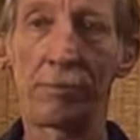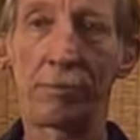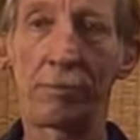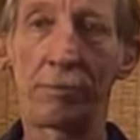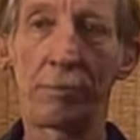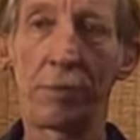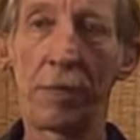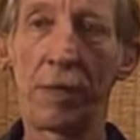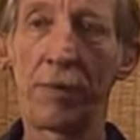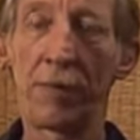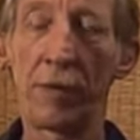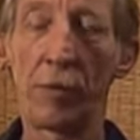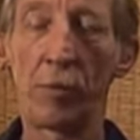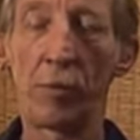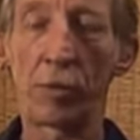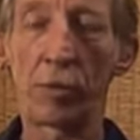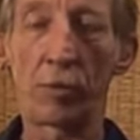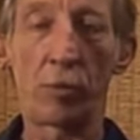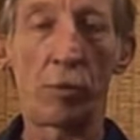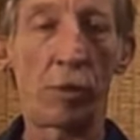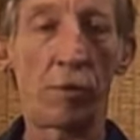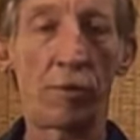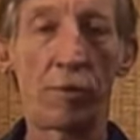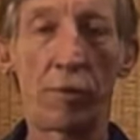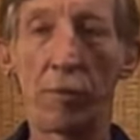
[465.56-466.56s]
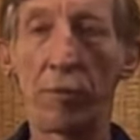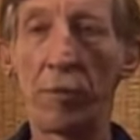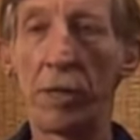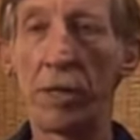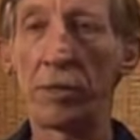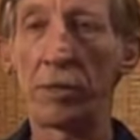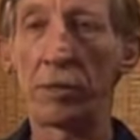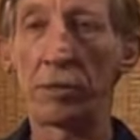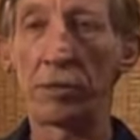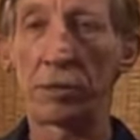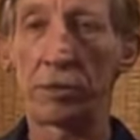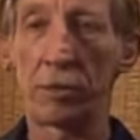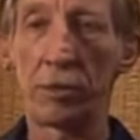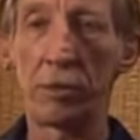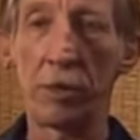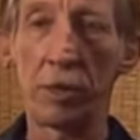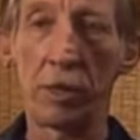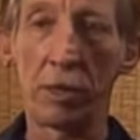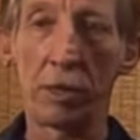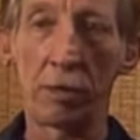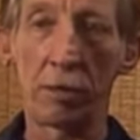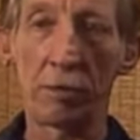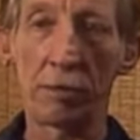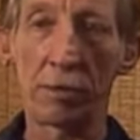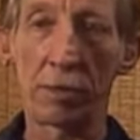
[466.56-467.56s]
if he went to work for a major
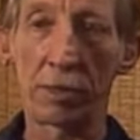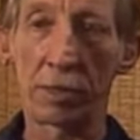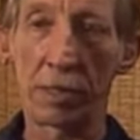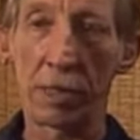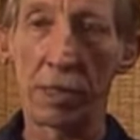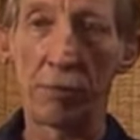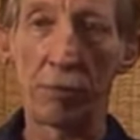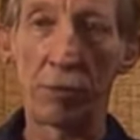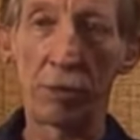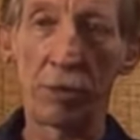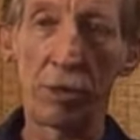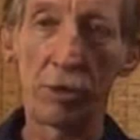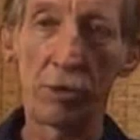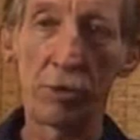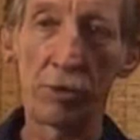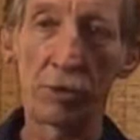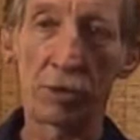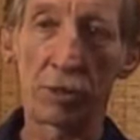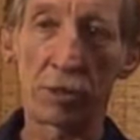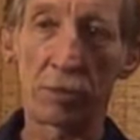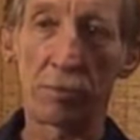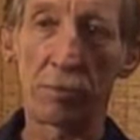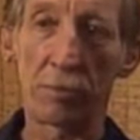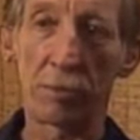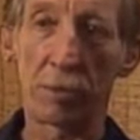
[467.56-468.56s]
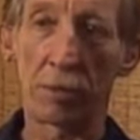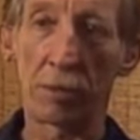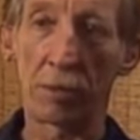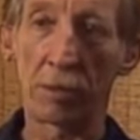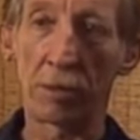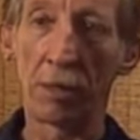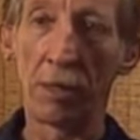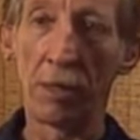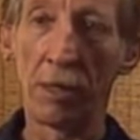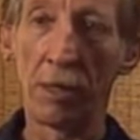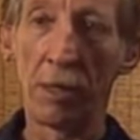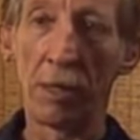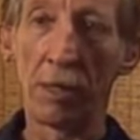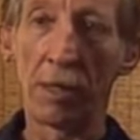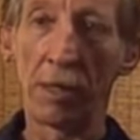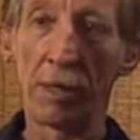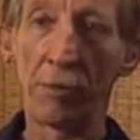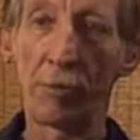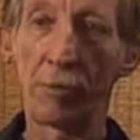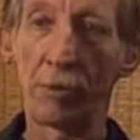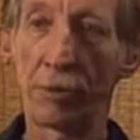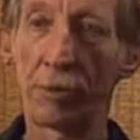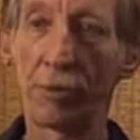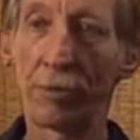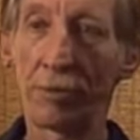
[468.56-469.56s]
studio, that they would use them, or he
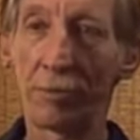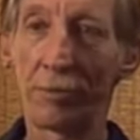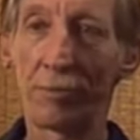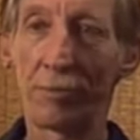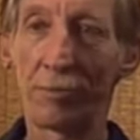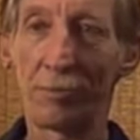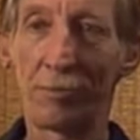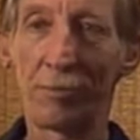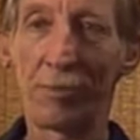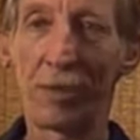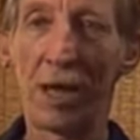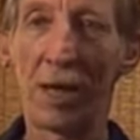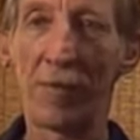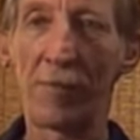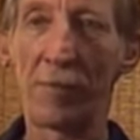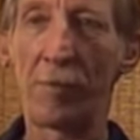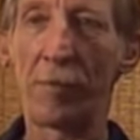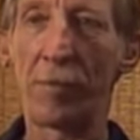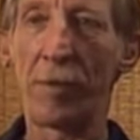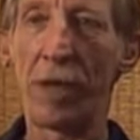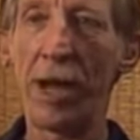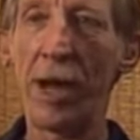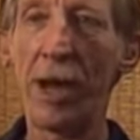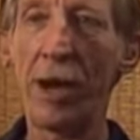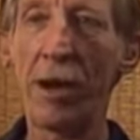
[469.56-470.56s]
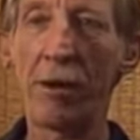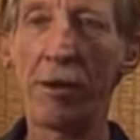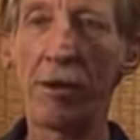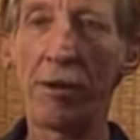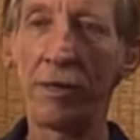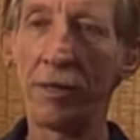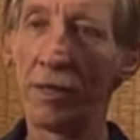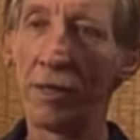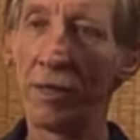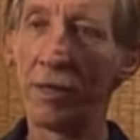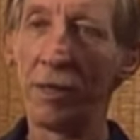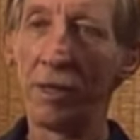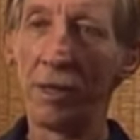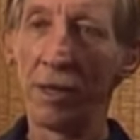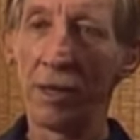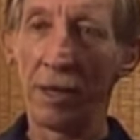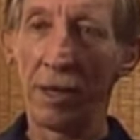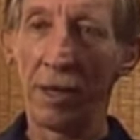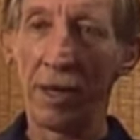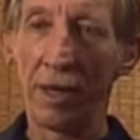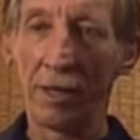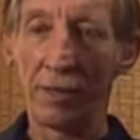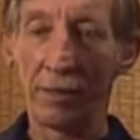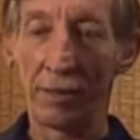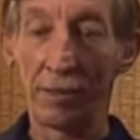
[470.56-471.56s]
would have them aired,
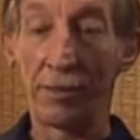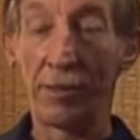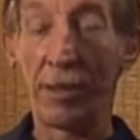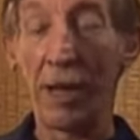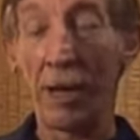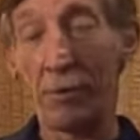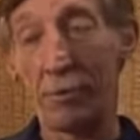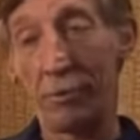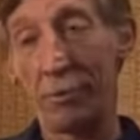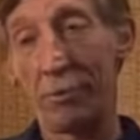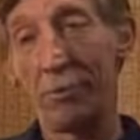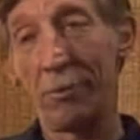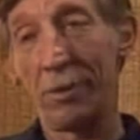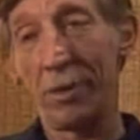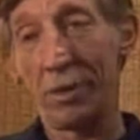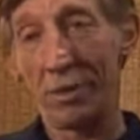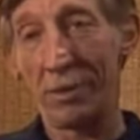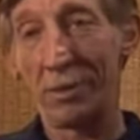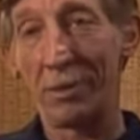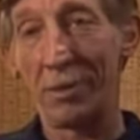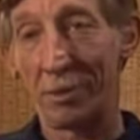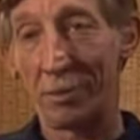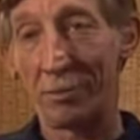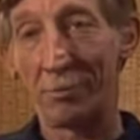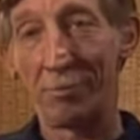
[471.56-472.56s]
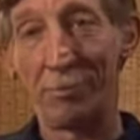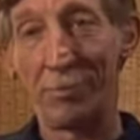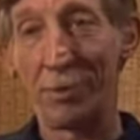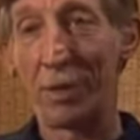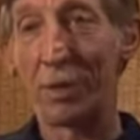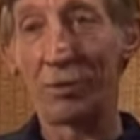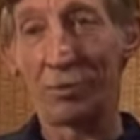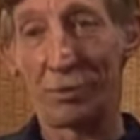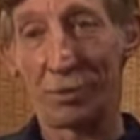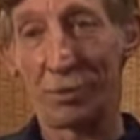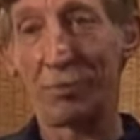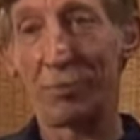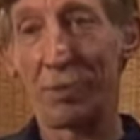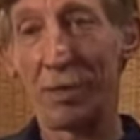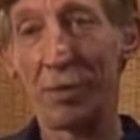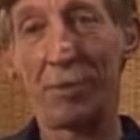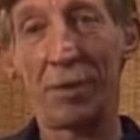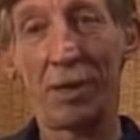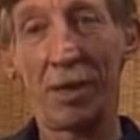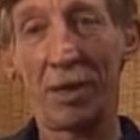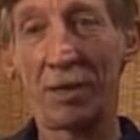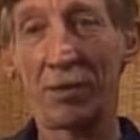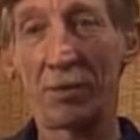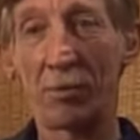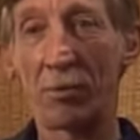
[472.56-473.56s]
and that would really, you know, blow some
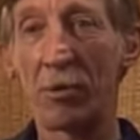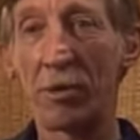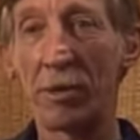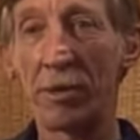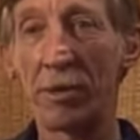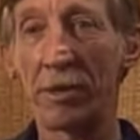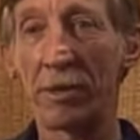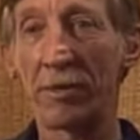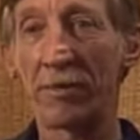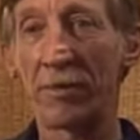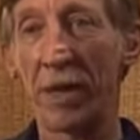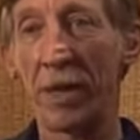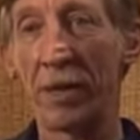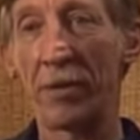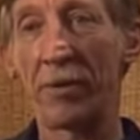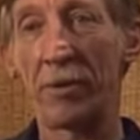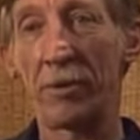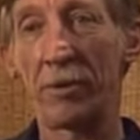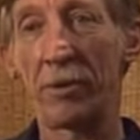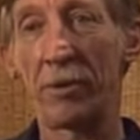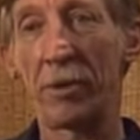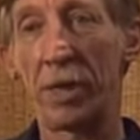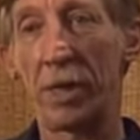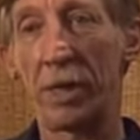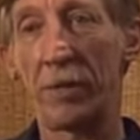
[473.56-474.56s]
people out of the water if that would have